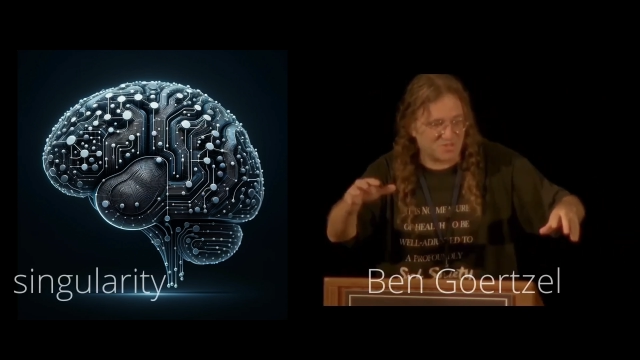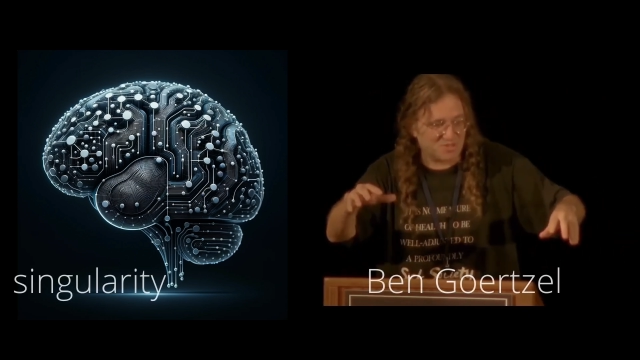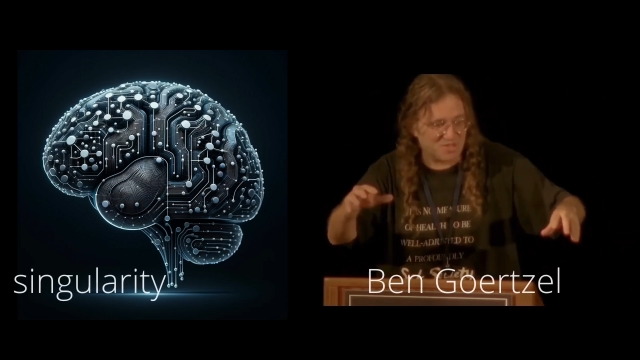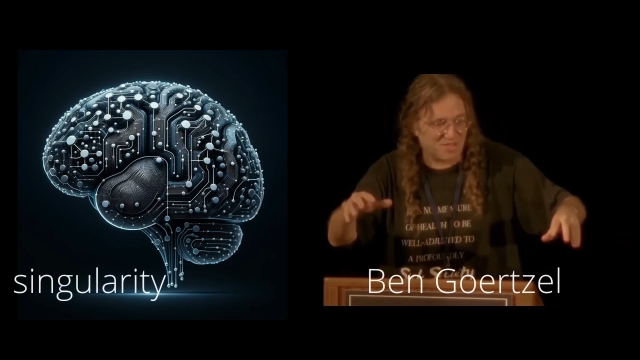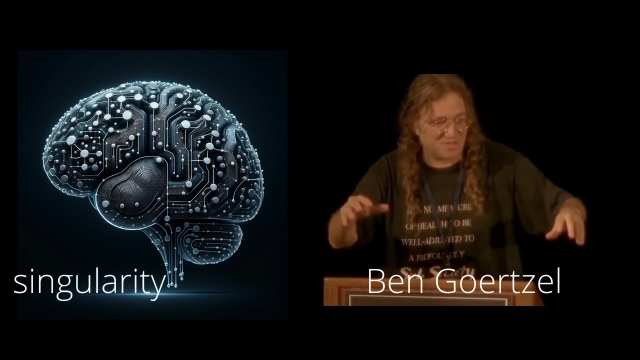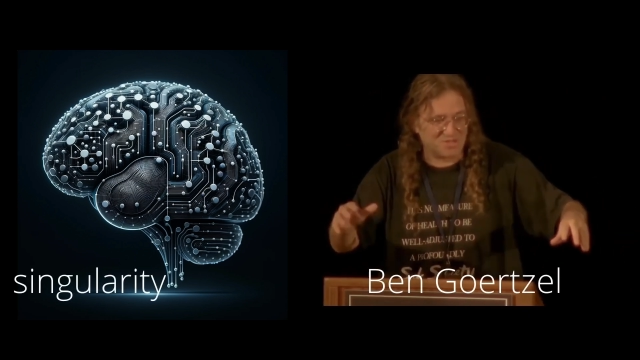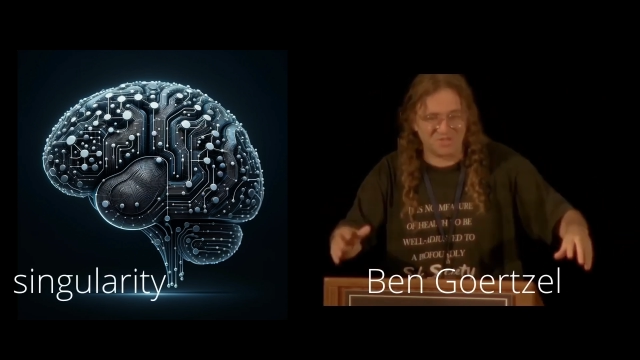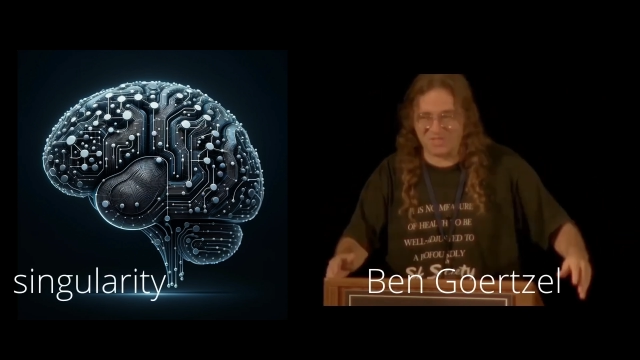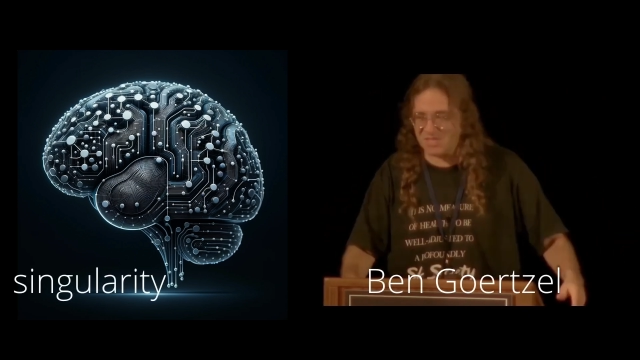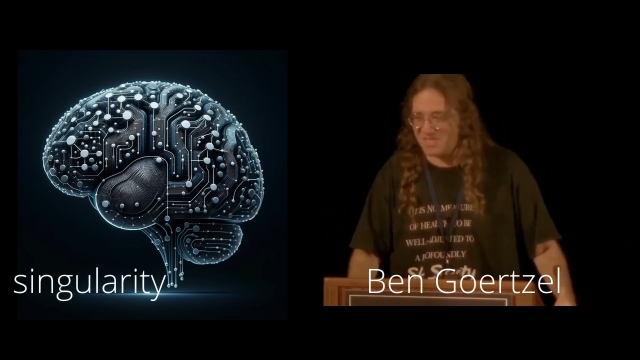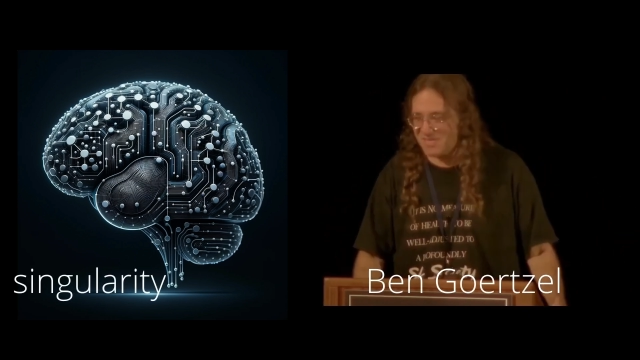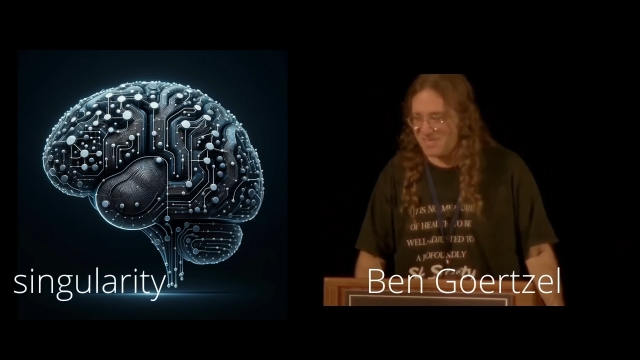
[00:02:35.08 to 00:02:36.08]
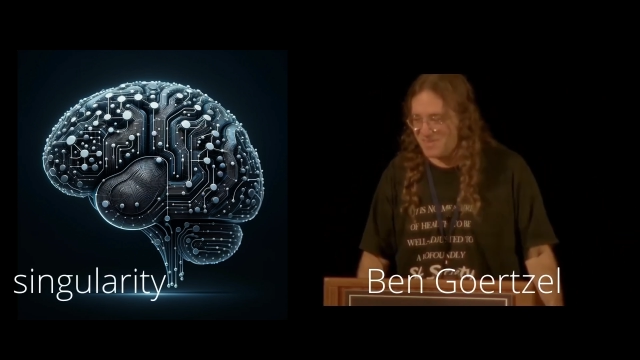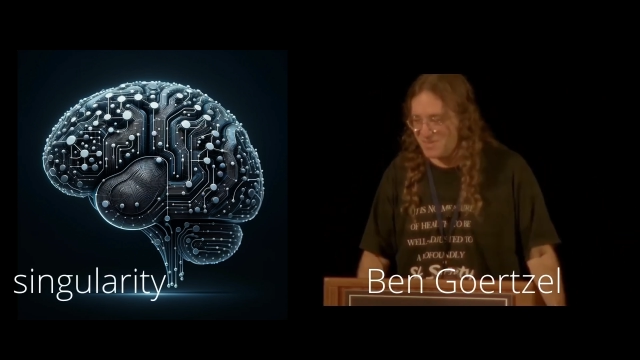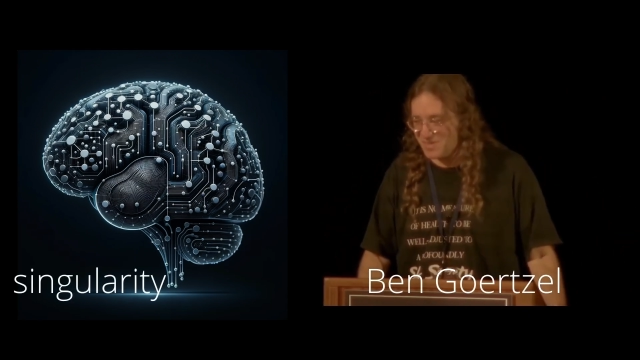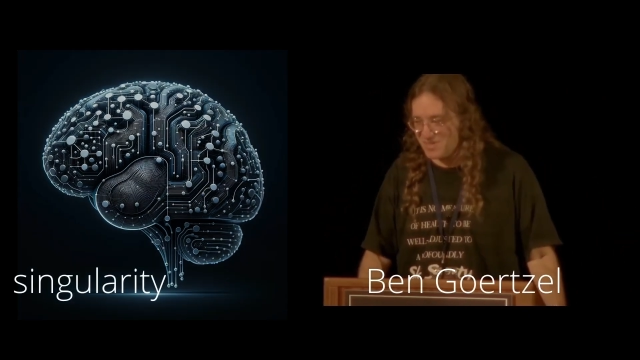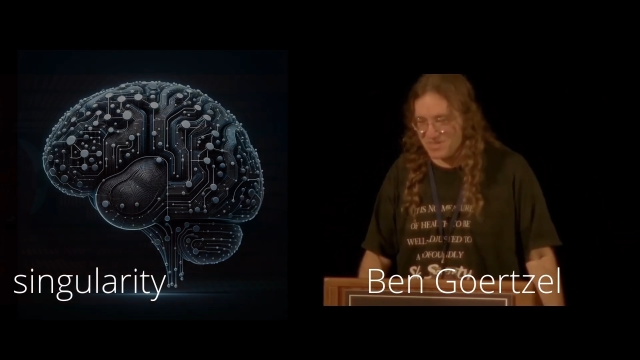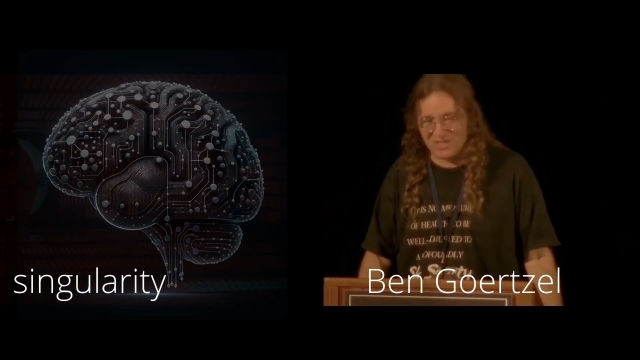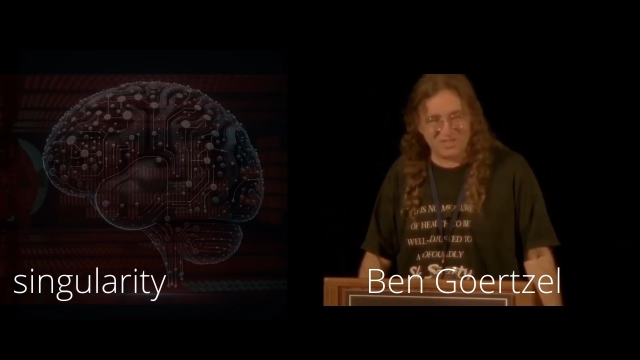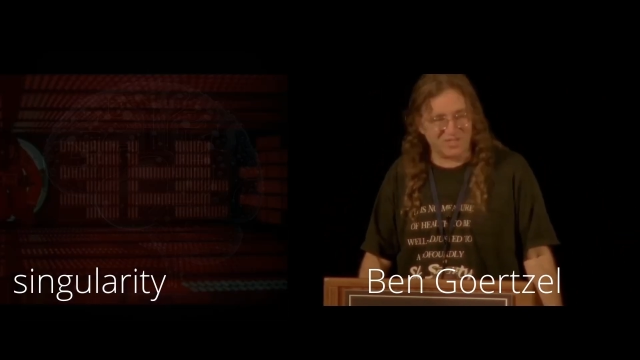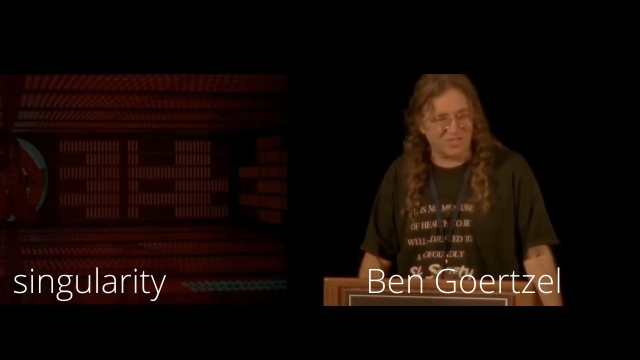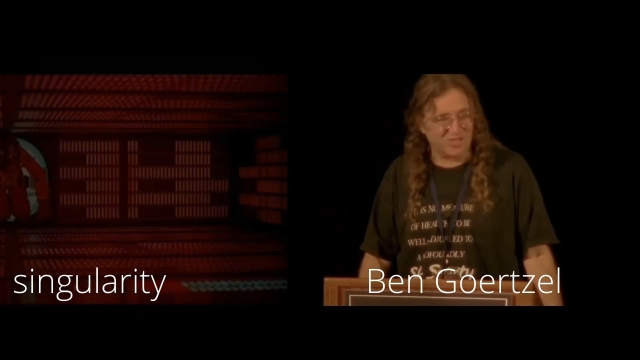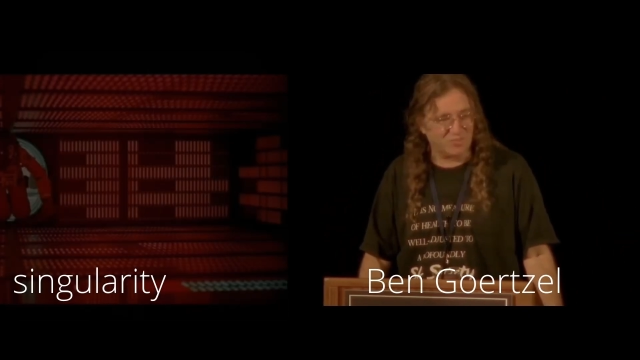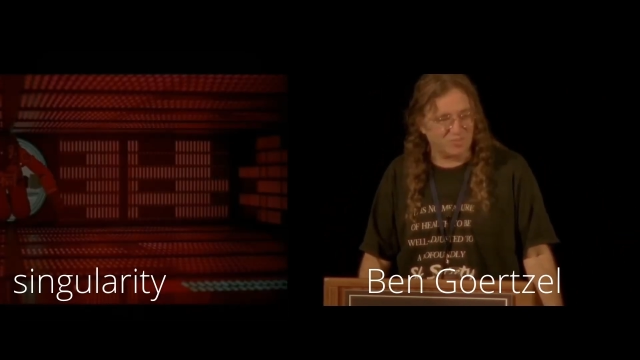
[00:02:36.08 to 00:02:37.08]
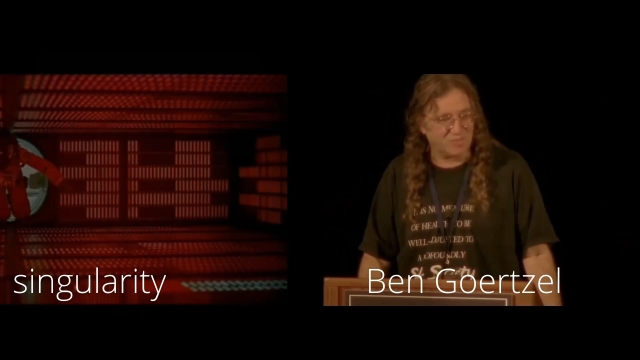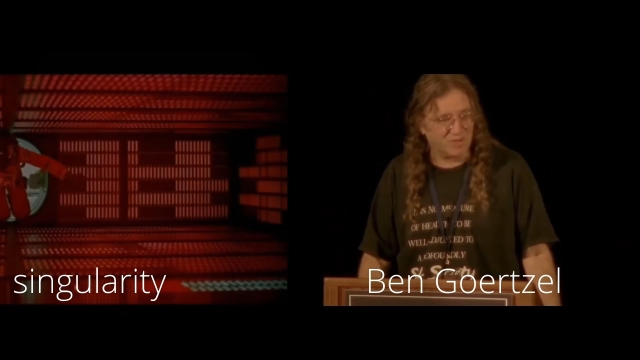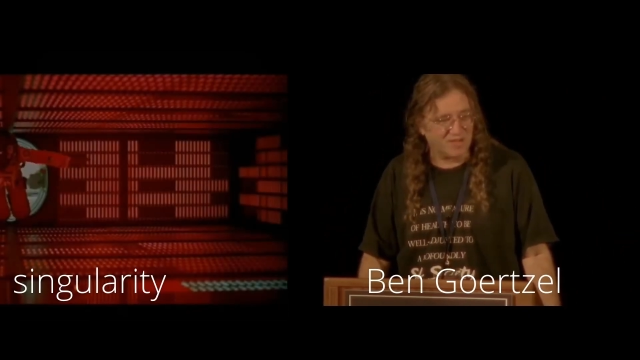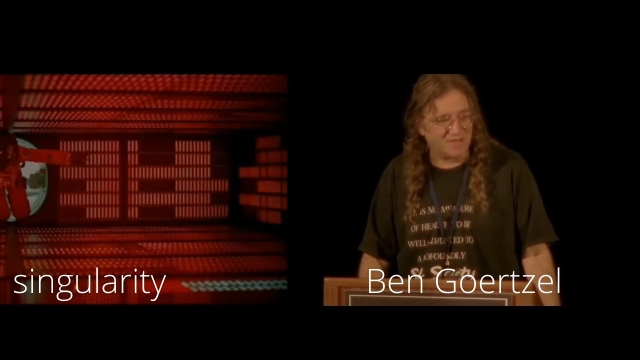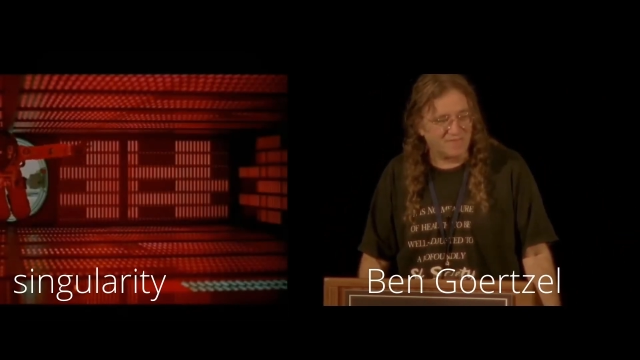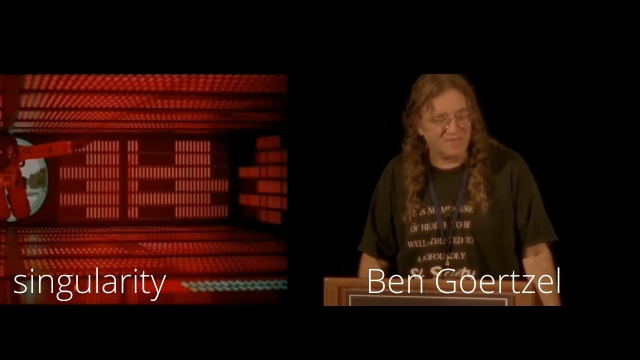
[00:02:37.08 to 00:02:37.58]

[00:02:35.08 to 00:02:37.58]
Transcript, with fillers: is undoubtedly a prominent figure in this domain.